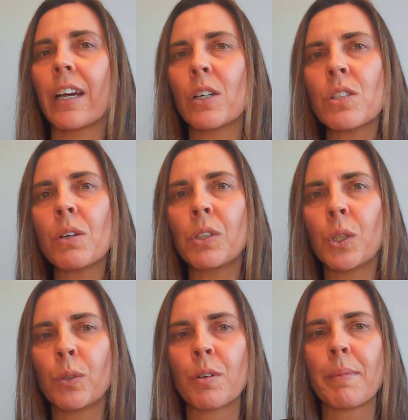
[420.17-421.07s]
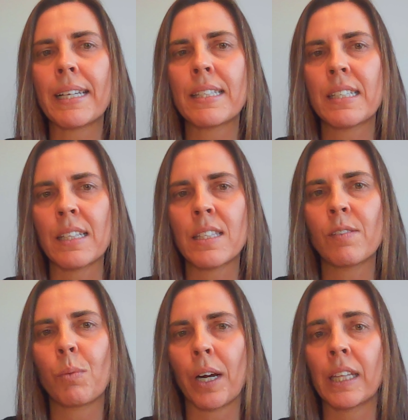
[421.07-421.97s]
also knew from my extensive
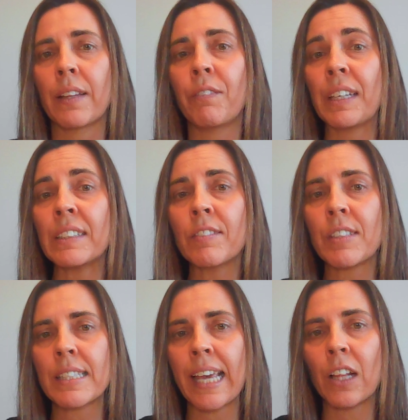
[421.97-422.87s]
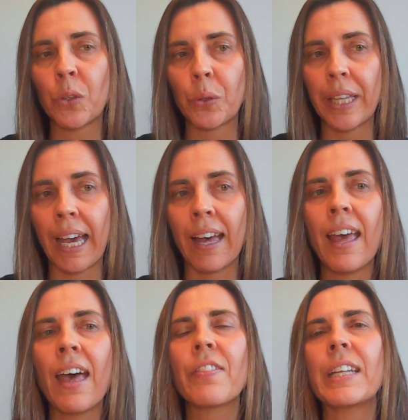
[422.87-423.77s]
work in the field of dyscalculia
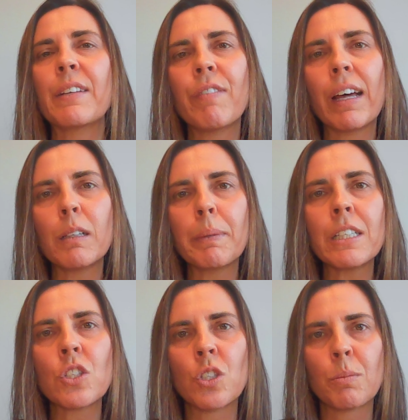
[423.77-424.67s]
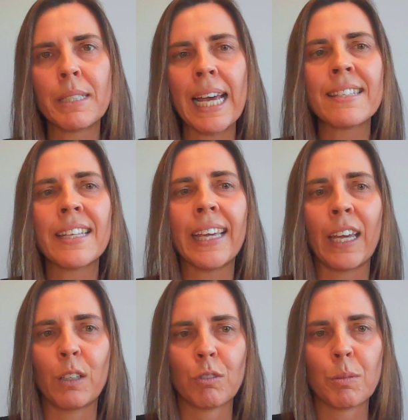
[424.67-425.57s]
that developing subitizing
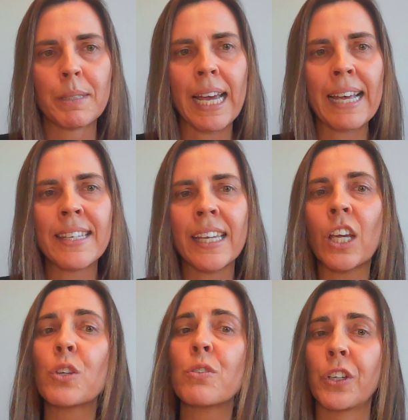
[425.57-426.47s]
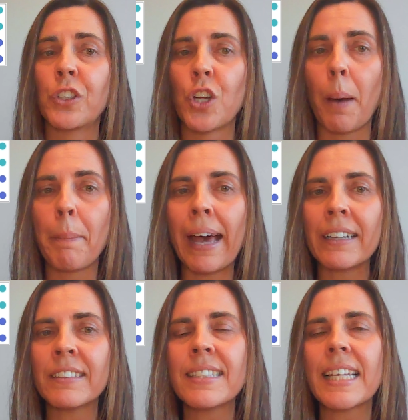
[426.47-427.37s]
and groupitizing using dot
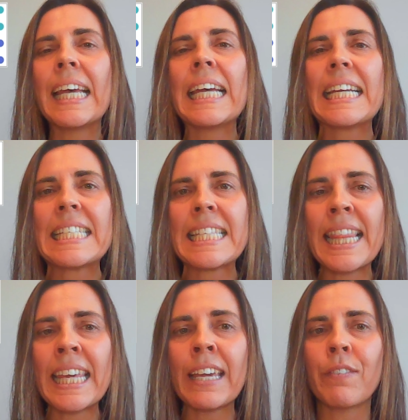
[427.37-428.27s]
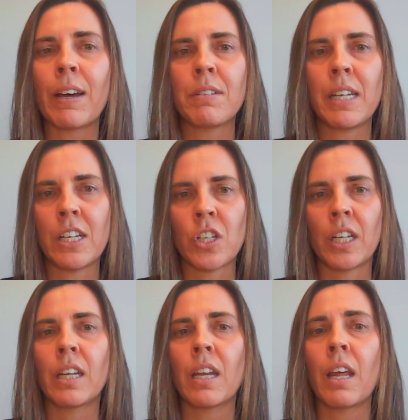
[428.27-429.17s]
patterns is the
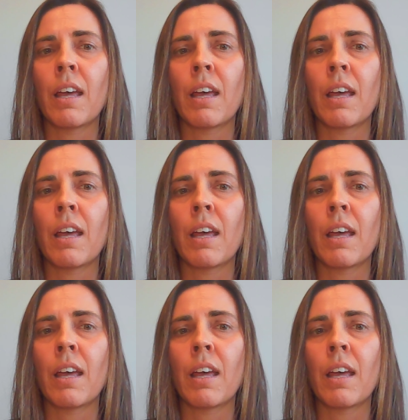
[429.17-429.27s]
foundation